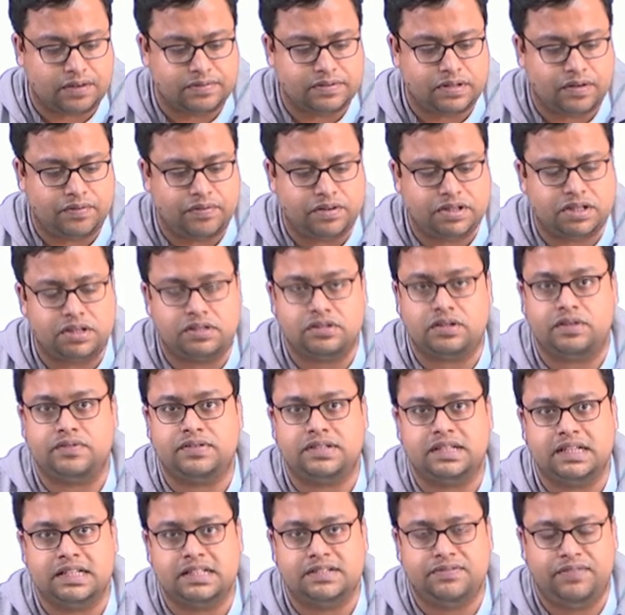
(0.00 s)
observations of
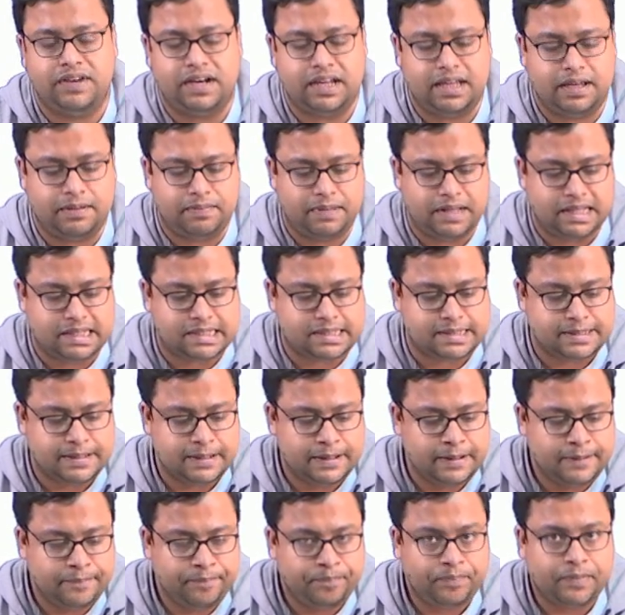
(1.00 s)
6 variables
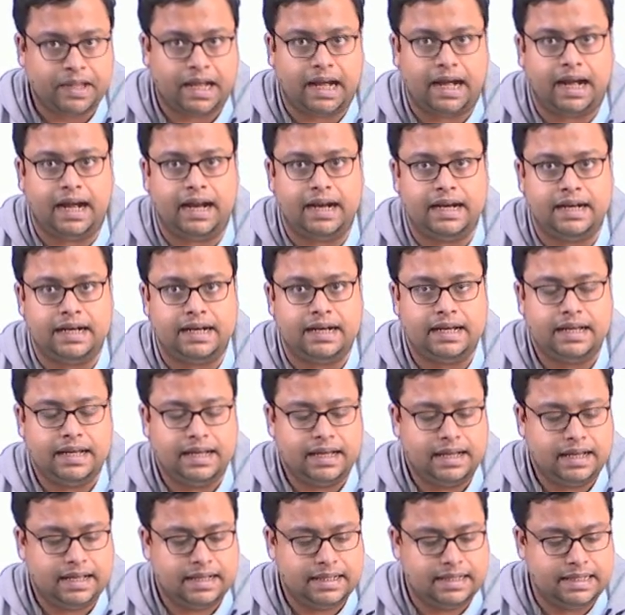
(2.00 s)
and
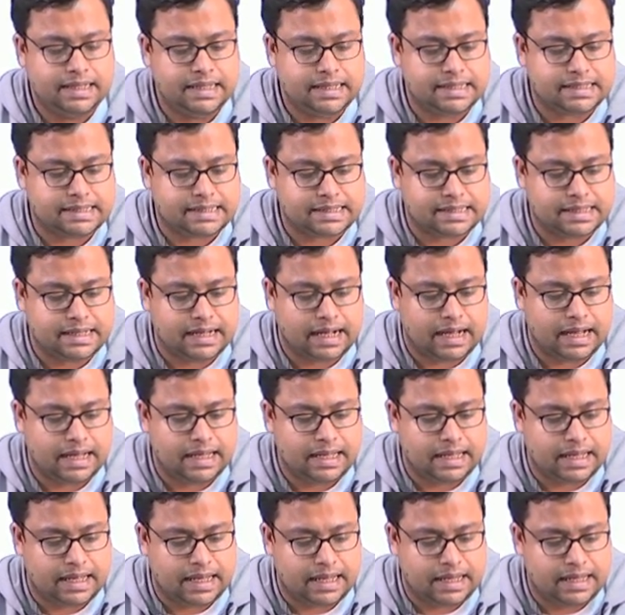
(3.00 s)
this
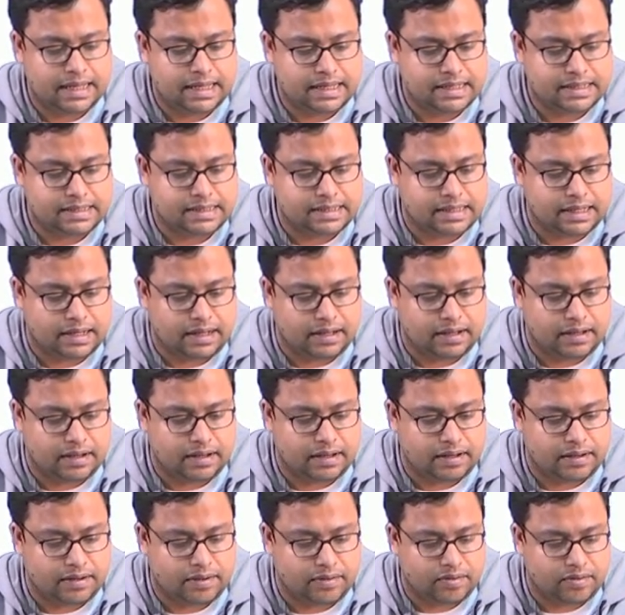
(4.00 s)
guy is the